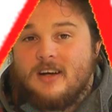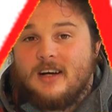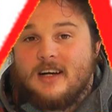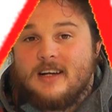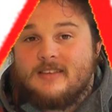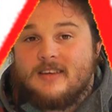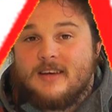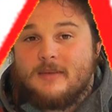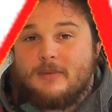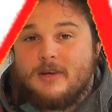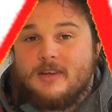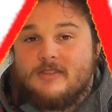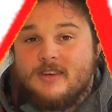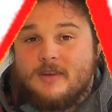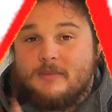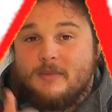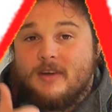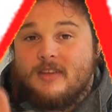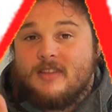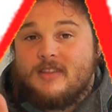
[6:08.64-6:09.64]
liked it, please
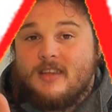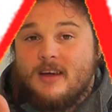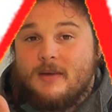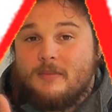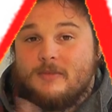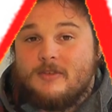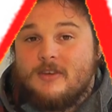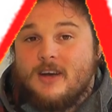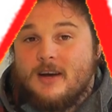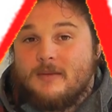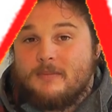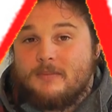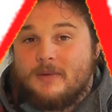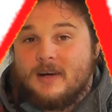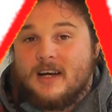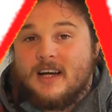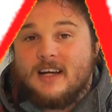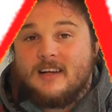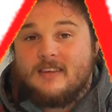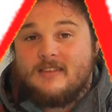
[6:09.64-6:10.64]
give me a thumbs up,
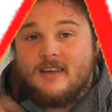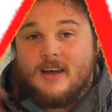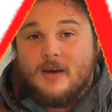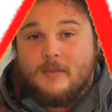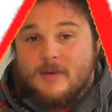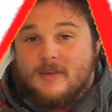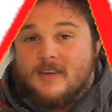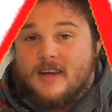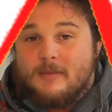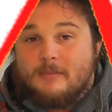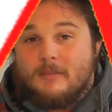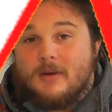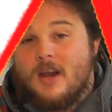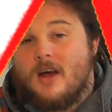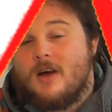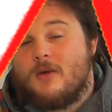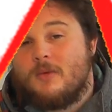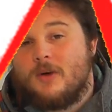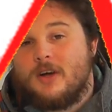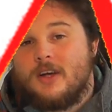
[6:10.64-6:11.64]
tell me down
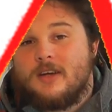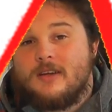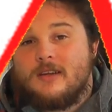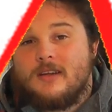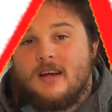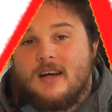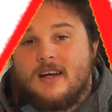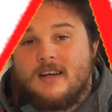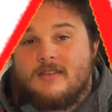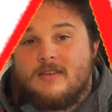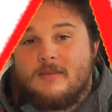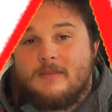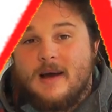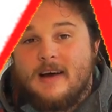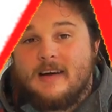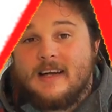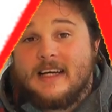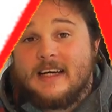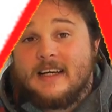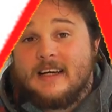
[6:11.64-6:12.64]
below what you liked
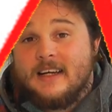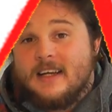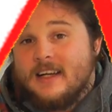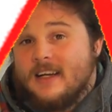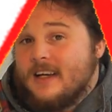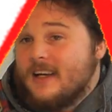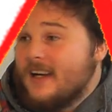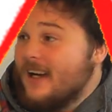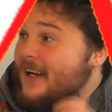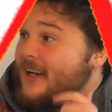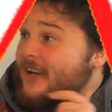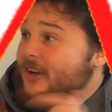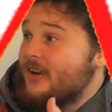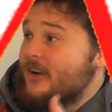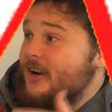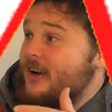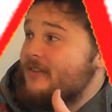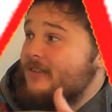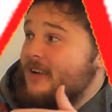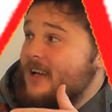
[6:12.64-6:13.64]
about it. Hey,
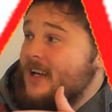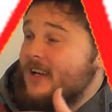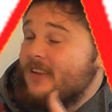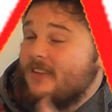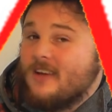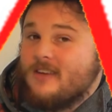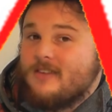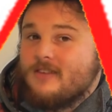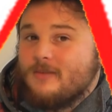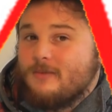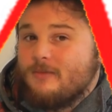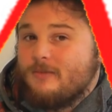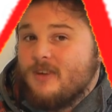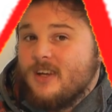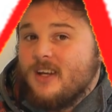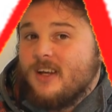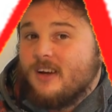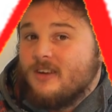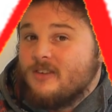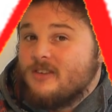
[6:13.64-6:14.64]
look over here, there's some
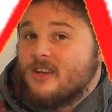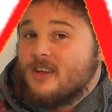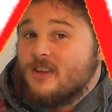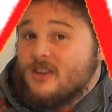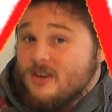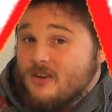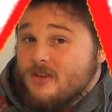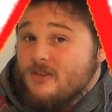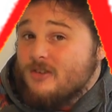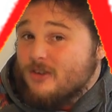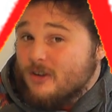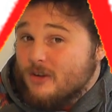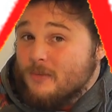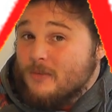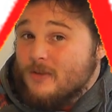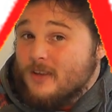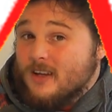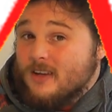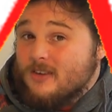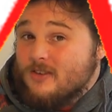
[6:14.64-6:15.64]
videos that YouTube
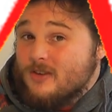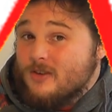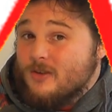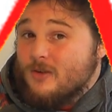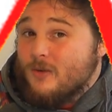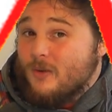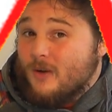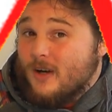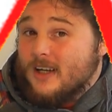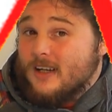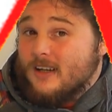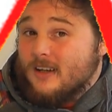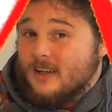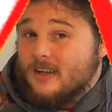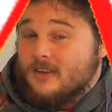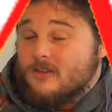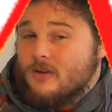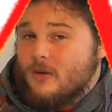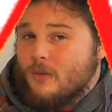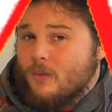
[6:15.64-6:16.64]
thinks you'd quite
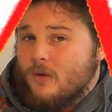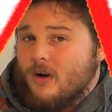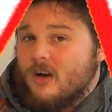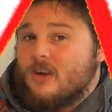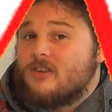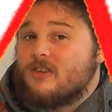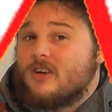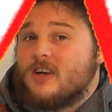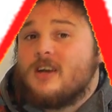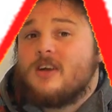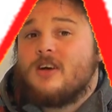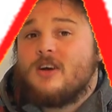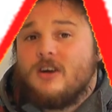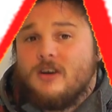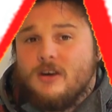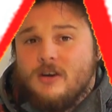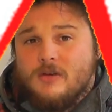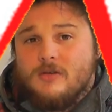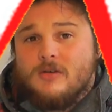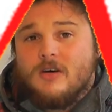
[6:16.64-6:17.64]
like to watch, and
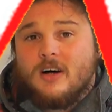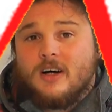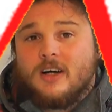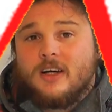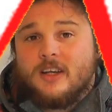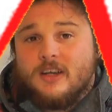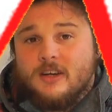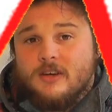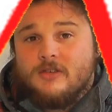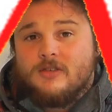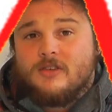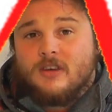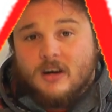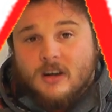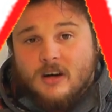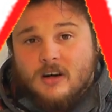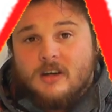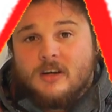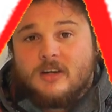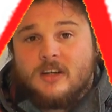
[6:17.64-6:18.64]
who are you to
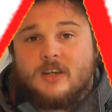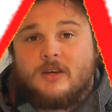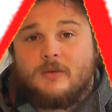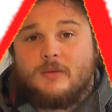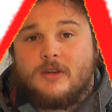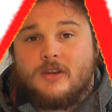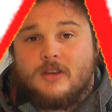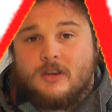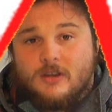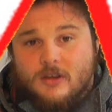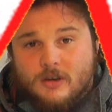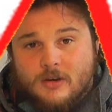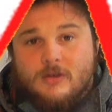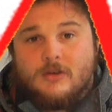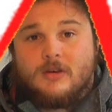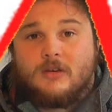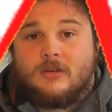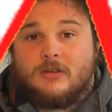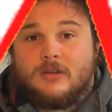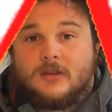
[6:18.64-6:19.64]
argue with
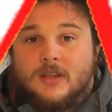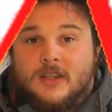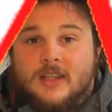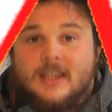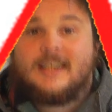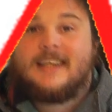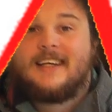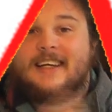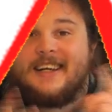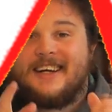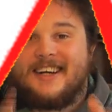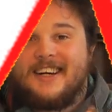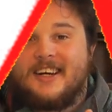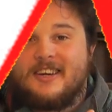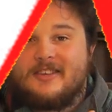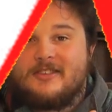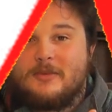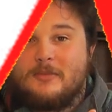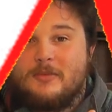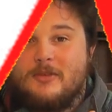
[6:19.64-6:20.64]
Google?
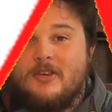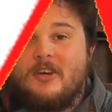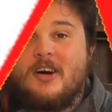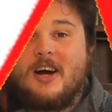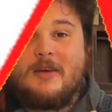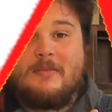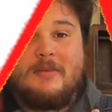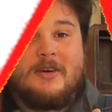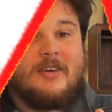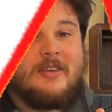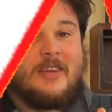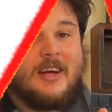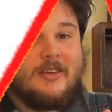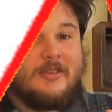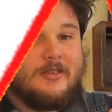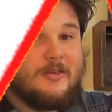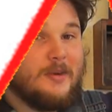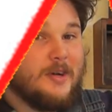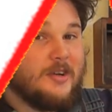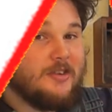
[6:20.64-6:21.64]
Click subscribe,
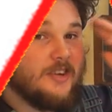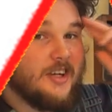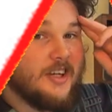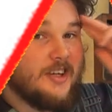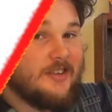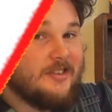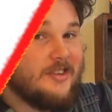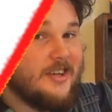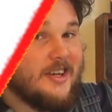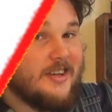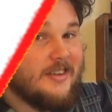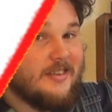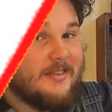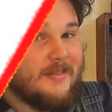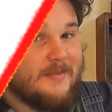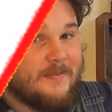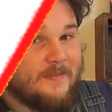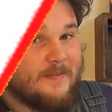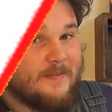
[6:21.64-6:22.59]
thanks for watching, cheers.